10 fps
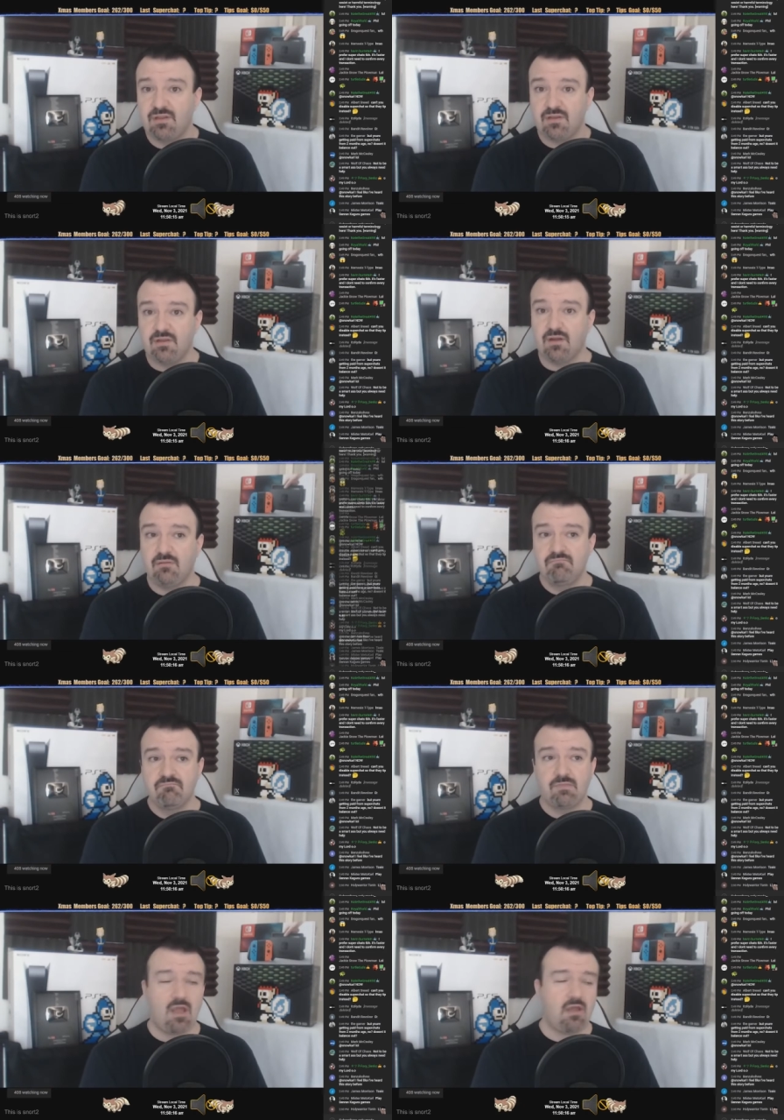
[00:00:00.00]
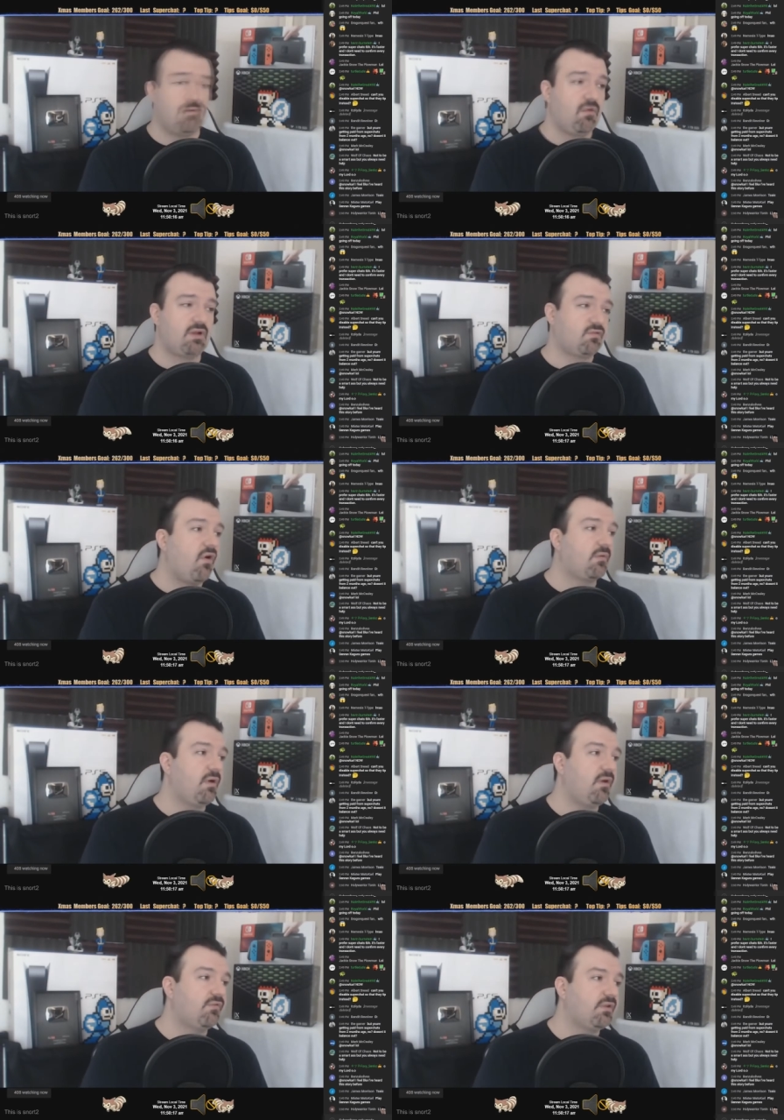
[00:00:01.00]
You know? I don't want to talk
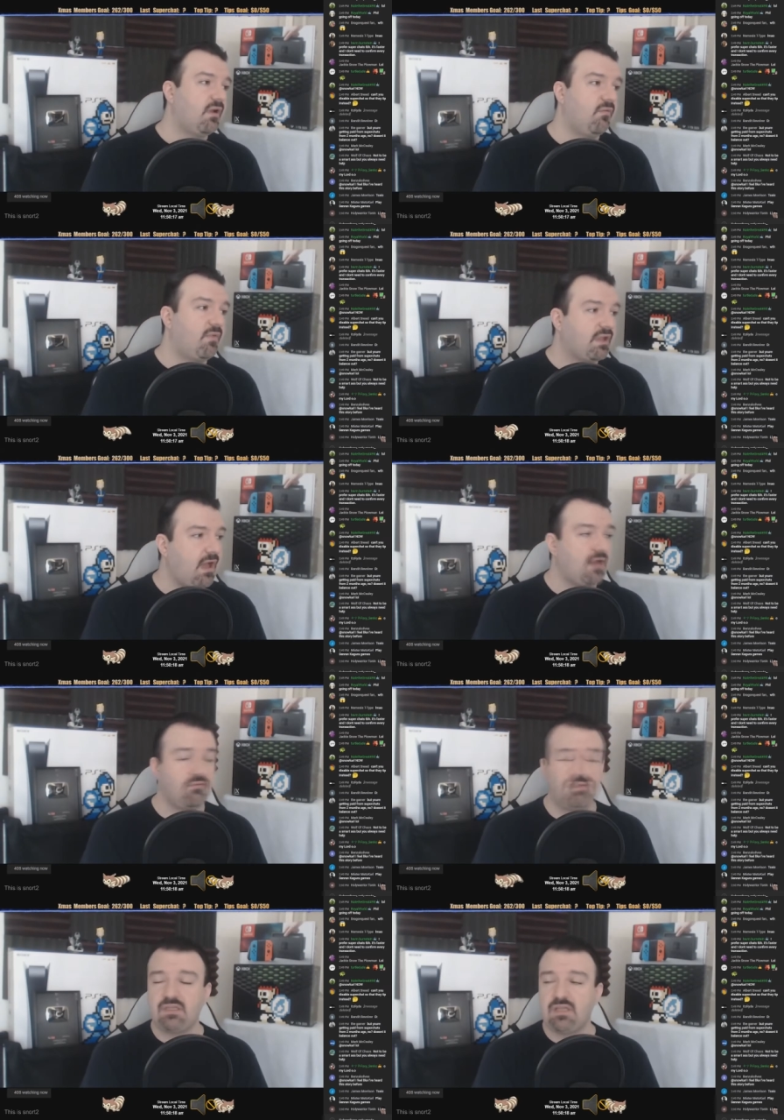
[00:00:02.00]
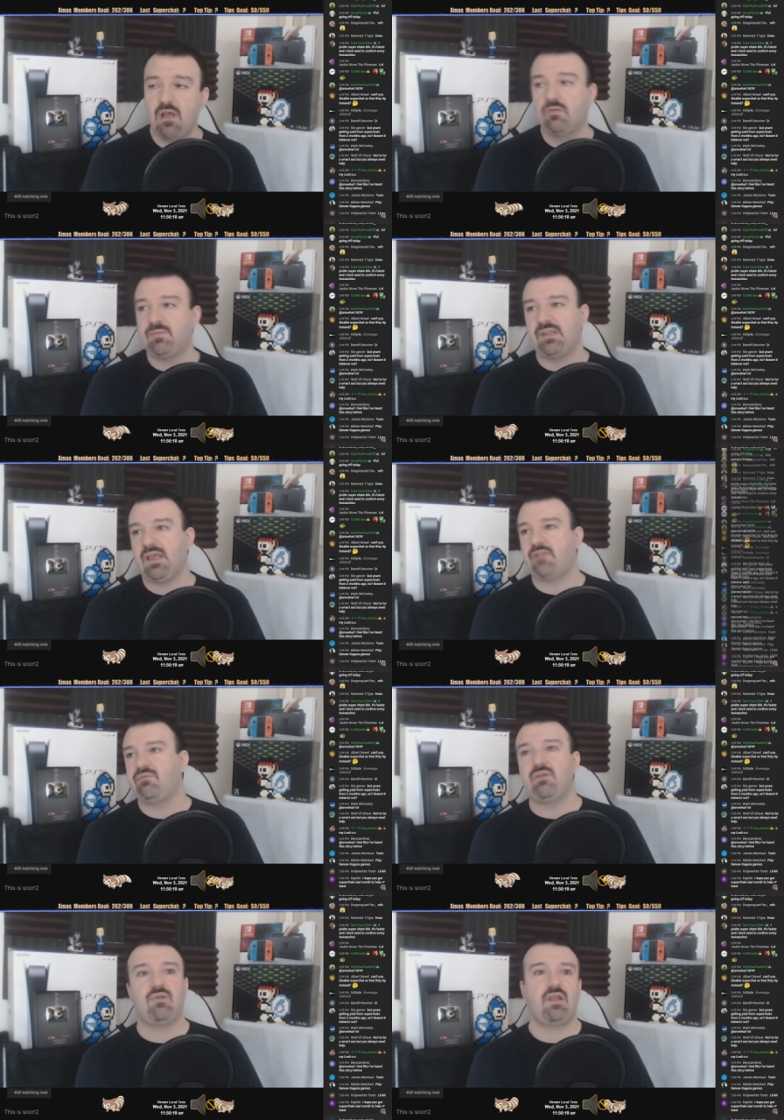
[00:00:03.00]
about every day. Oh my God, it really killed me last
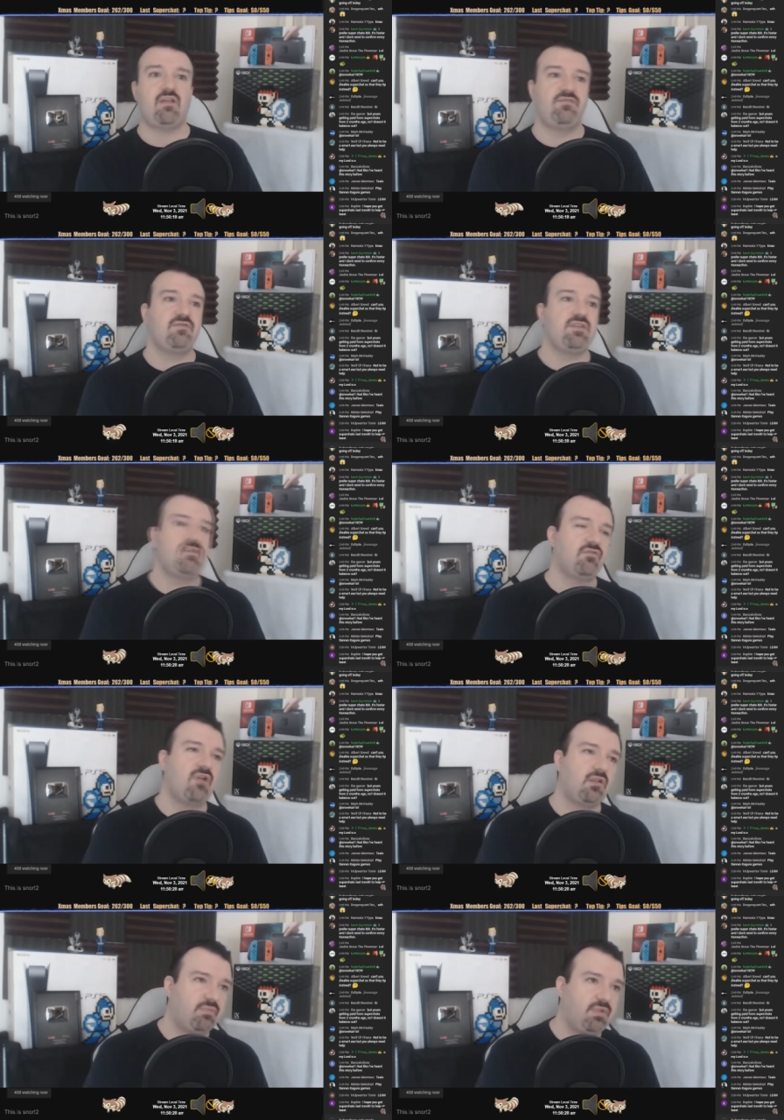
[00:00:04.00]
week when I got a $1,500